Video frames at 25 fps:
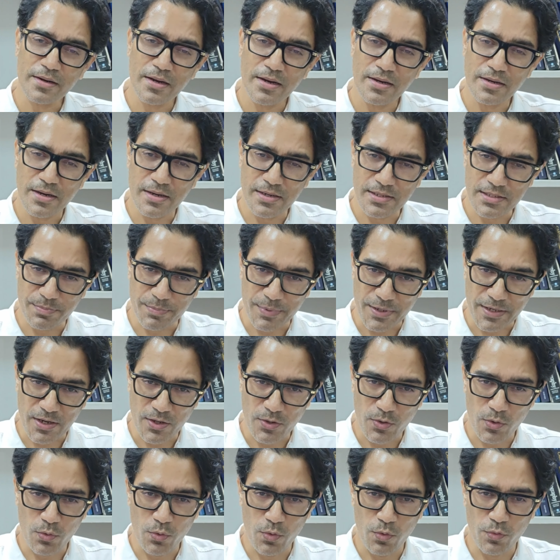rate, it is better
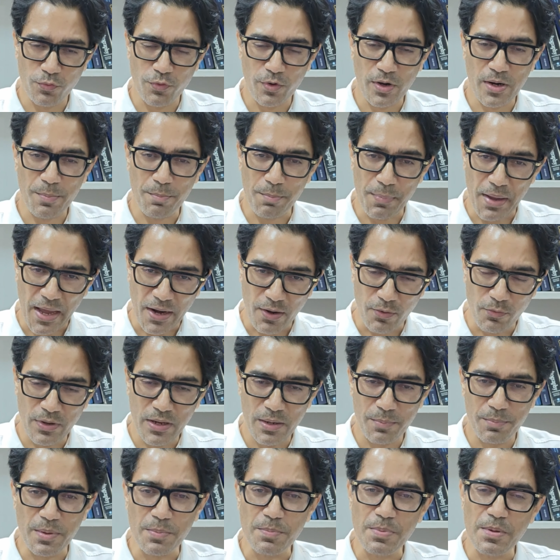to go for a
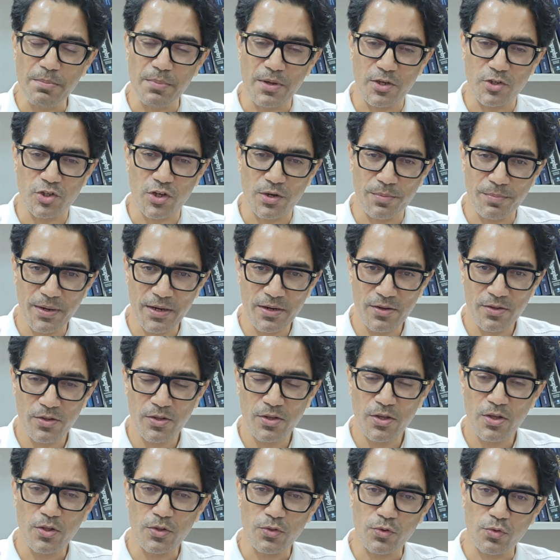manual BP measurement
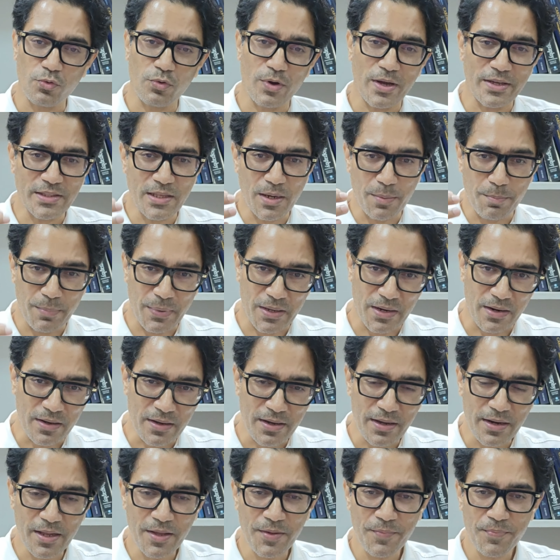through either
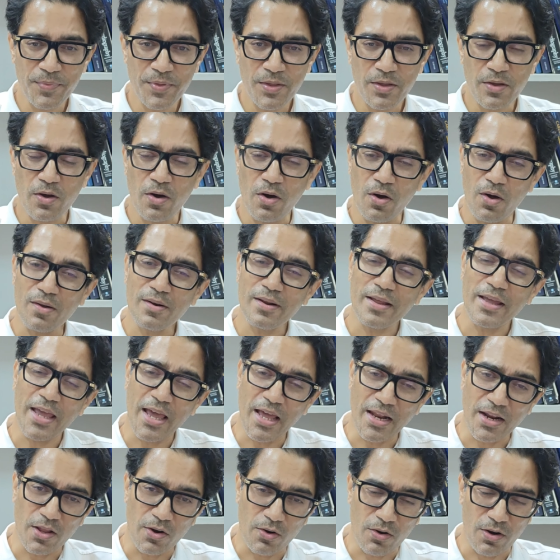Mercury or
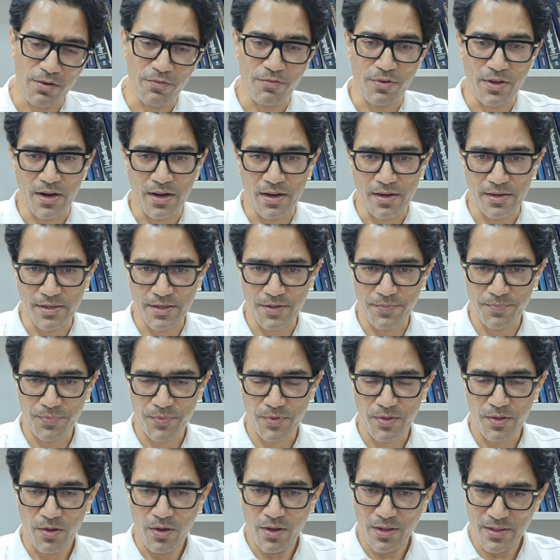Aneroid variety.
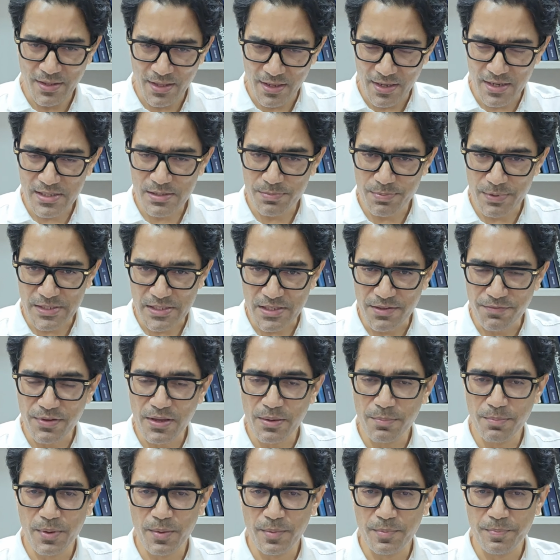There are
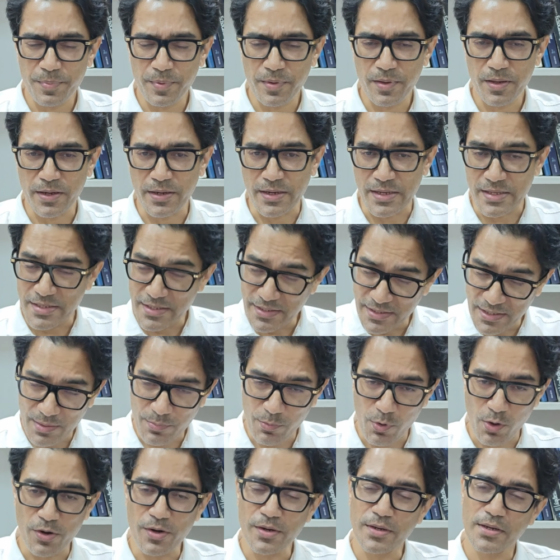specific digital
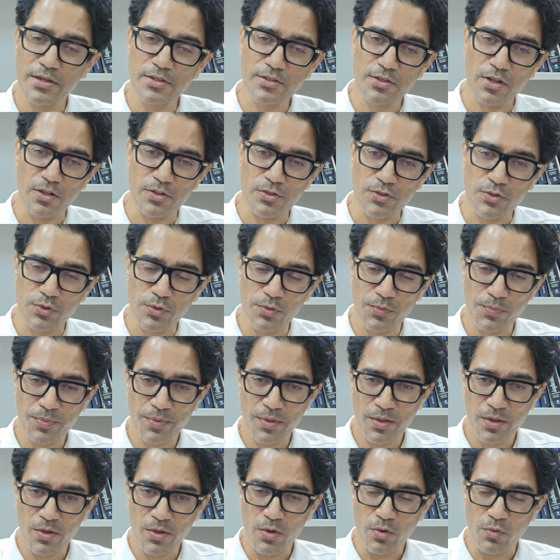monitors also
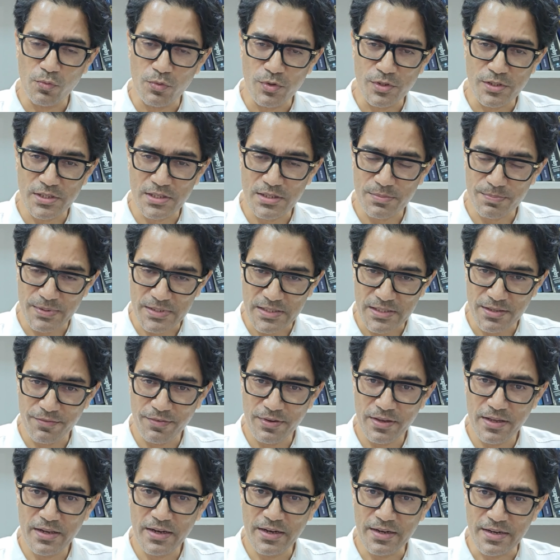which are
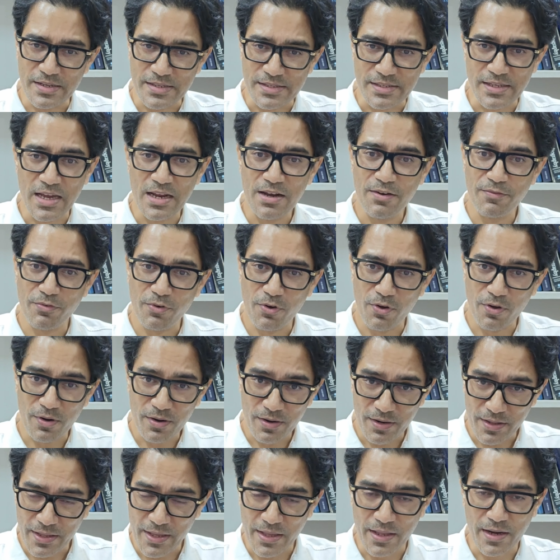specifically designed for
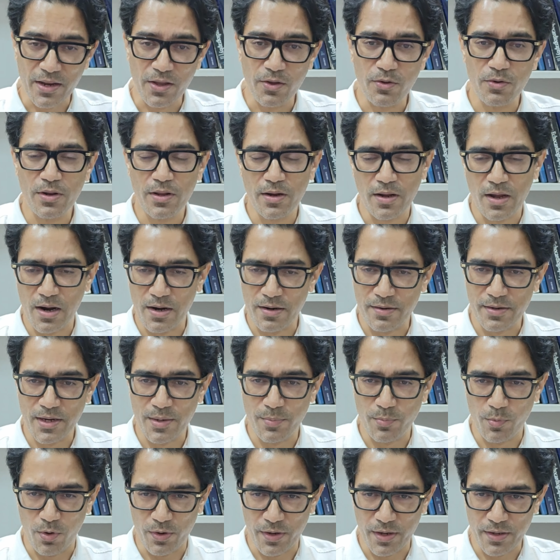irregular heart
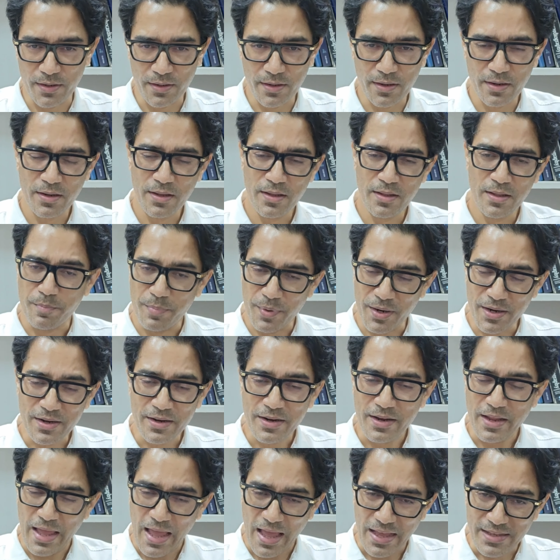rate monitor.
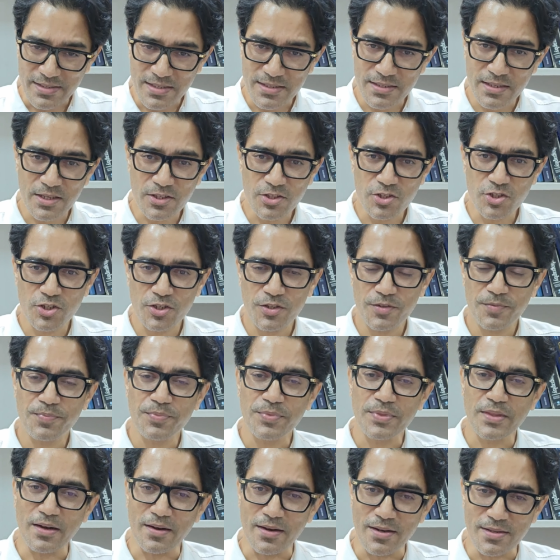But as such,
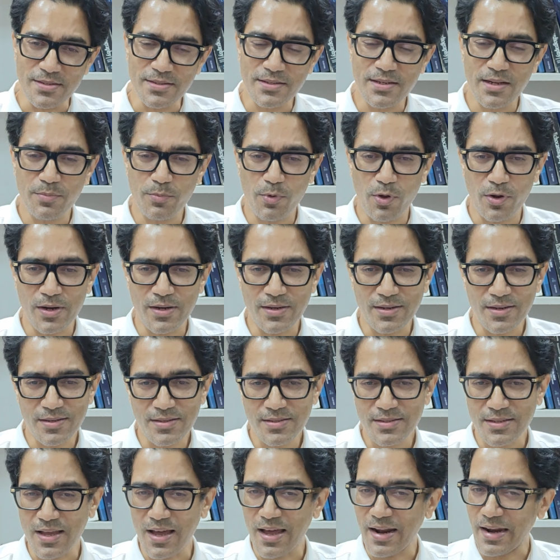the digital
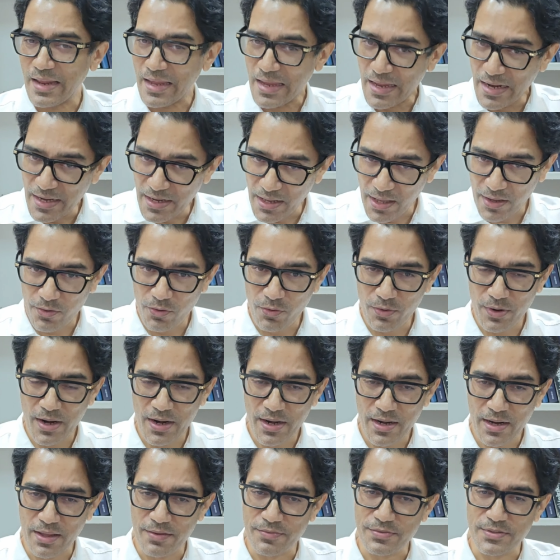monitors are
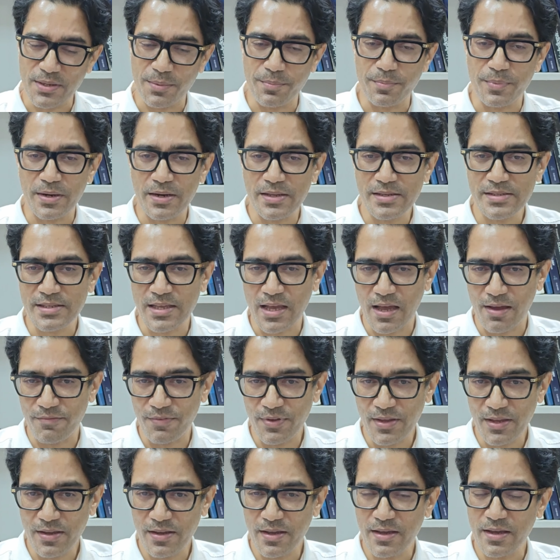inaccurate if somebody is
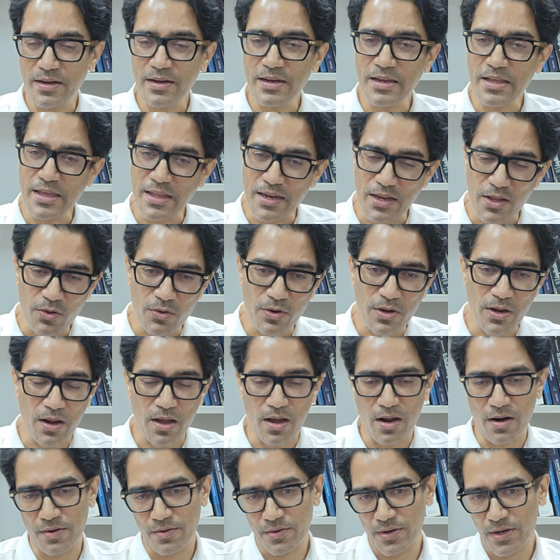having an irregular
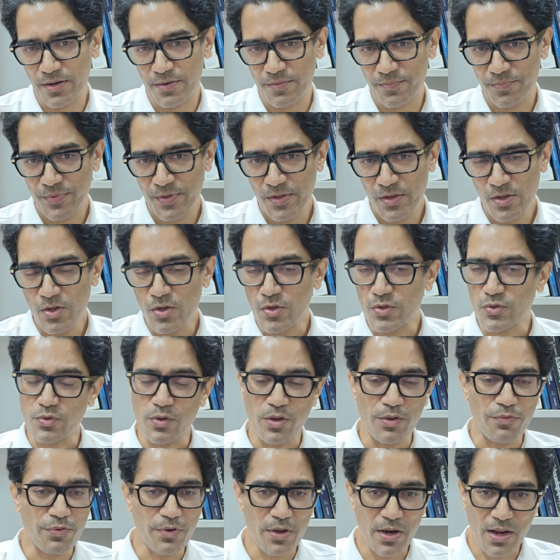heart rate. So
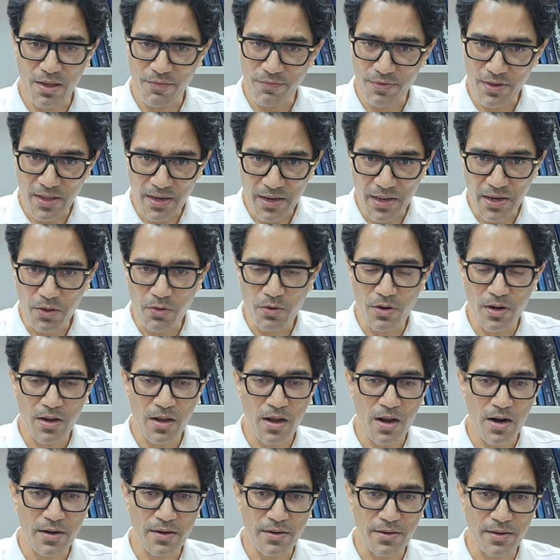if you are having an irregular
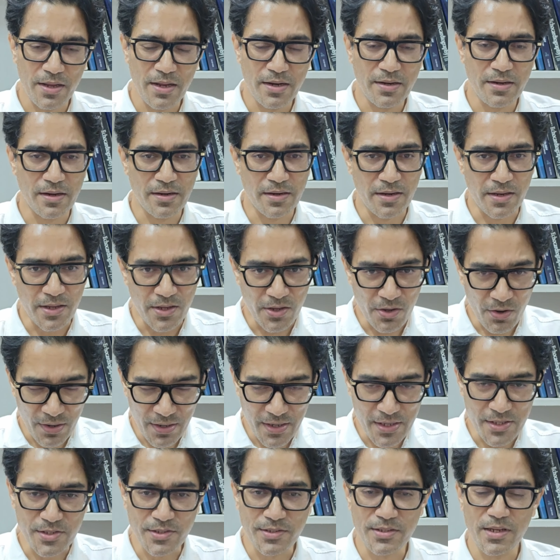heart rate and your
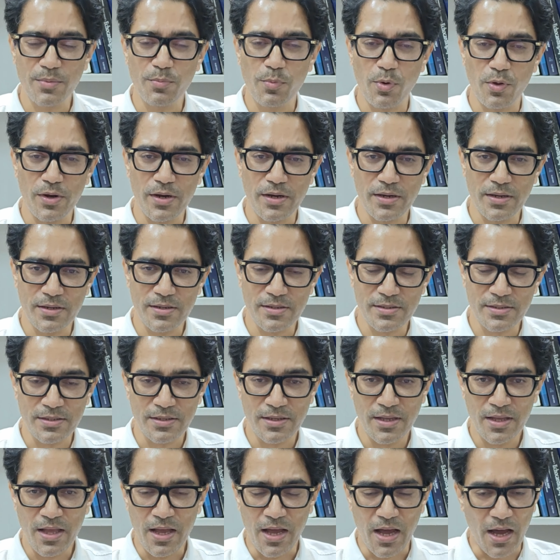digital monitors
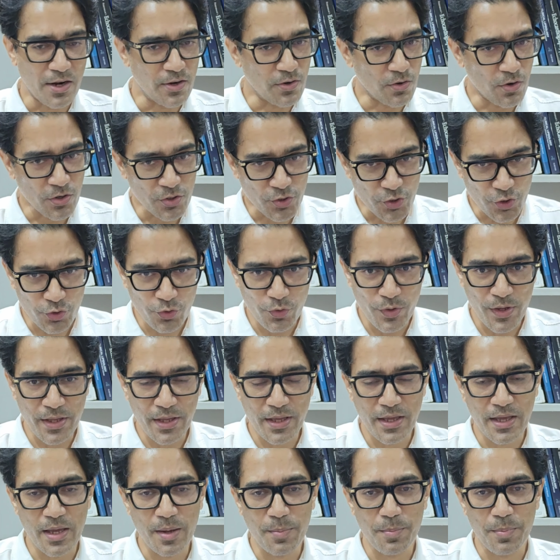are not
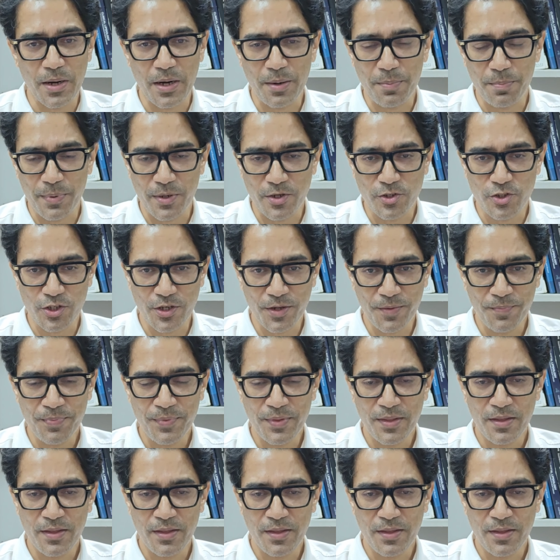showing a blood pressure,